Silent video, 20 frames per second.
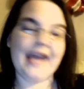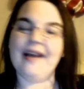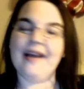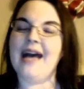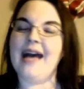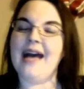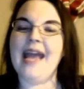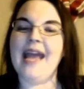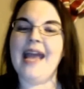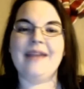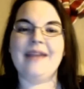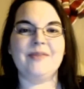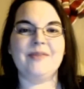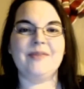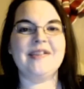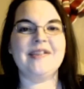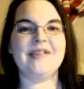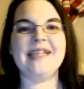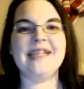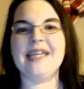I
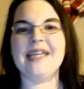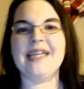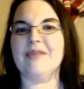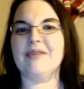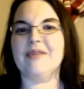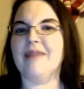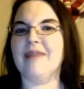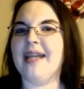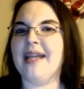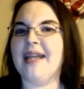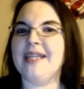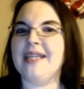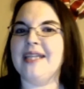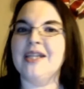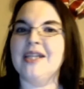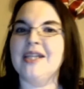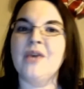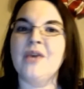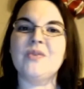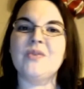was sitting here writing
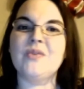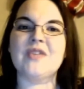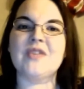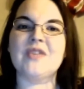notes.